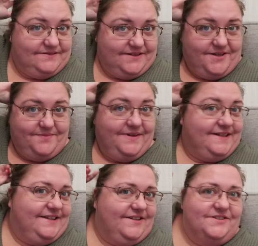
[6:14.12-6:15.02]
I
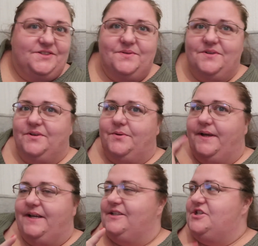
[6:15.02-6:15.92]
thought I'd do another
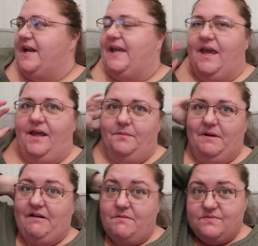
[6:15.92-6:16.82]
quick check-in.
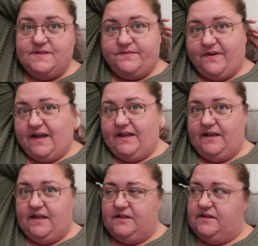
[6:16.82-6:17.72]
My grandma's
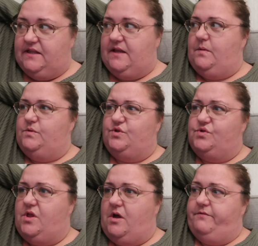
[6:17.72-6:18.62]
fine. It was
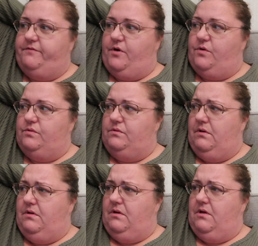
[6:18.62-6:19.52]
just that her phone
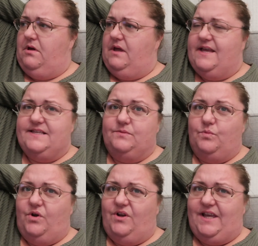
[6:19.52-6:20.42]
isn't
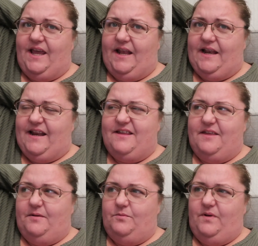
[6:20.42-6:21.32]
working. And I
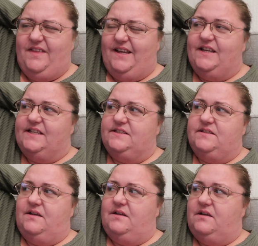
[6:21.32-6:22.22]
think, we think it's
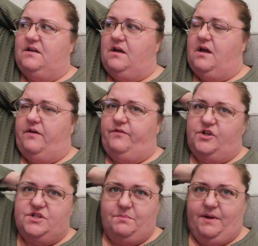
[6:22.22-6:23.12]
a
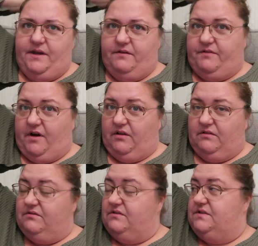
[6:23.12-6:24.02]
Virgin Media fault.